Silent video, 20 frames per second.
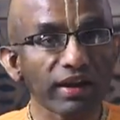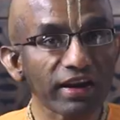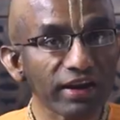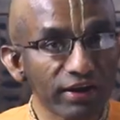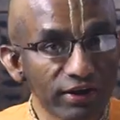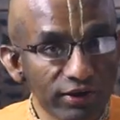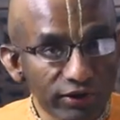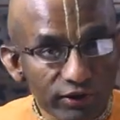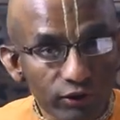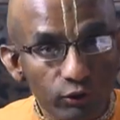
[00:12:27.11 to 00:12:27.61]

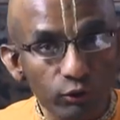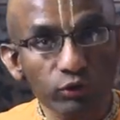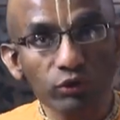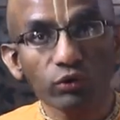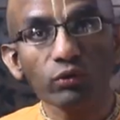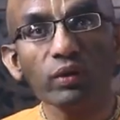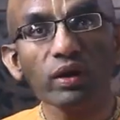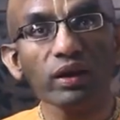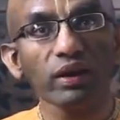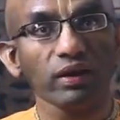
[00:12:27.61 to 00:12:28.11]

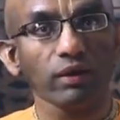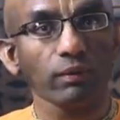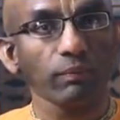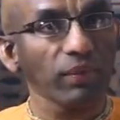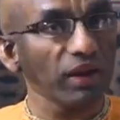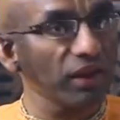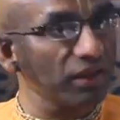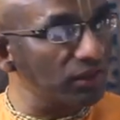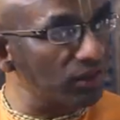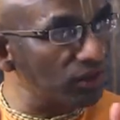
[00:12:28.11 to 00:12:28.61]
intuitively
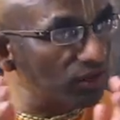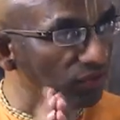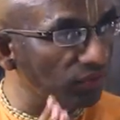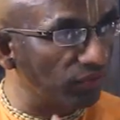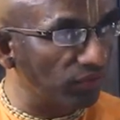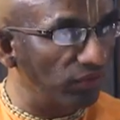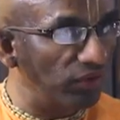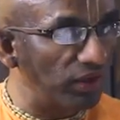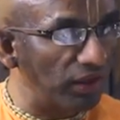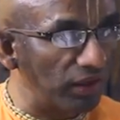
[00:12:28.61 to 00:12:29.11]
makes us
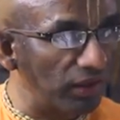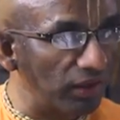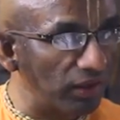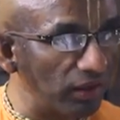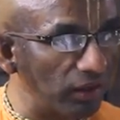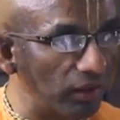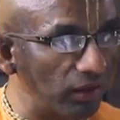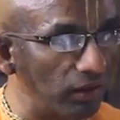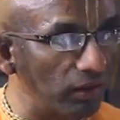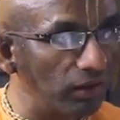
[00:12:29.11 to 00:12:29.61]

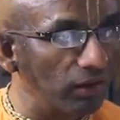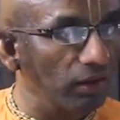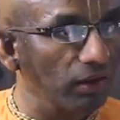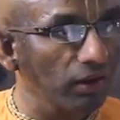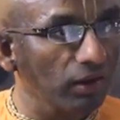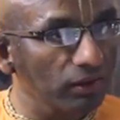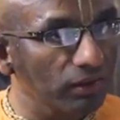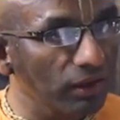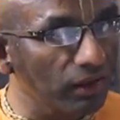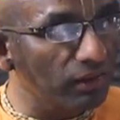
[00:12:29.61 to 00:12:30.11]
feel
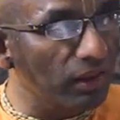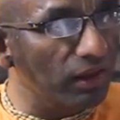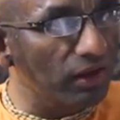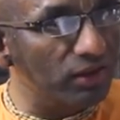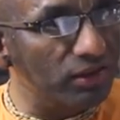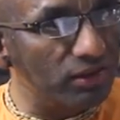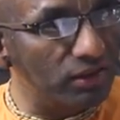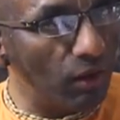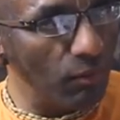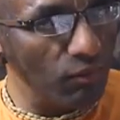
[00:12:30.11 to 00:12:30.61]
that there
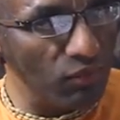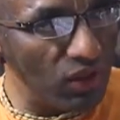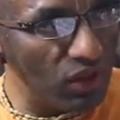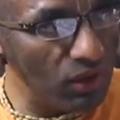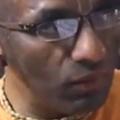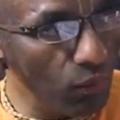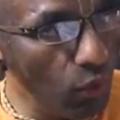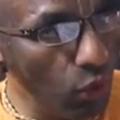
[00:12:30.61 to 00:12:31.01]
is something